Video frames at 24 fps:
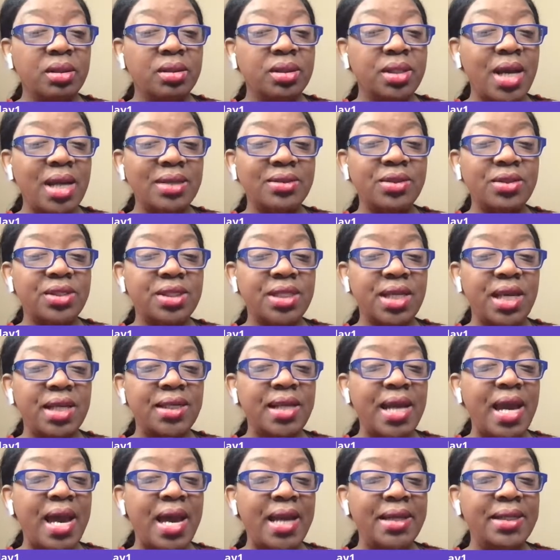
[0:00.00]
Dr.
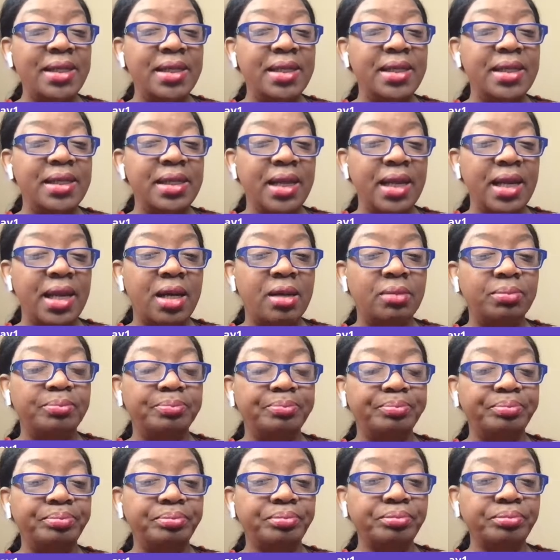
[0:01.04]
Sunday, I need help
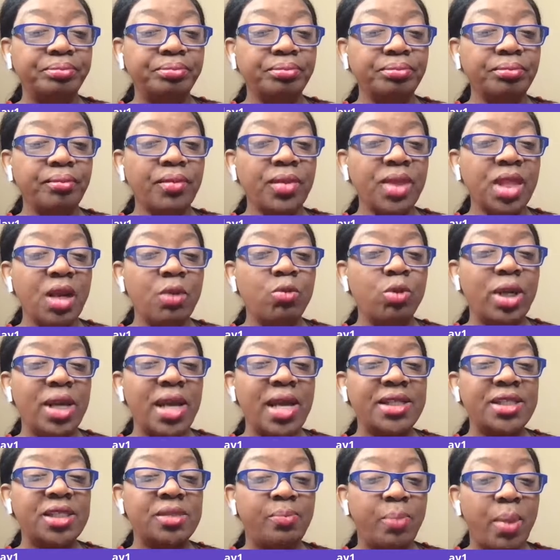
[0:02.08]
with
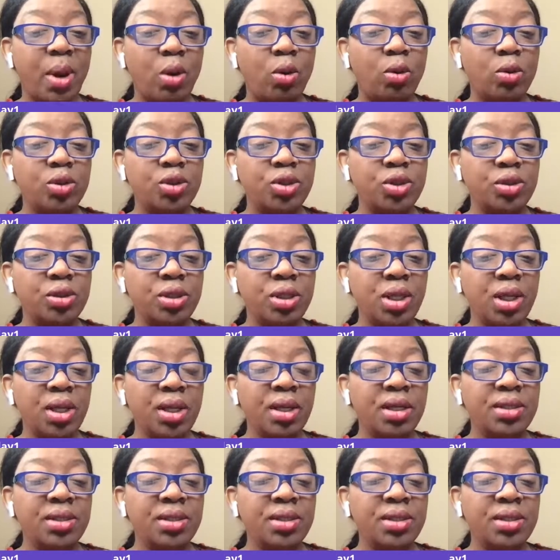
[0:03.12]
exposure.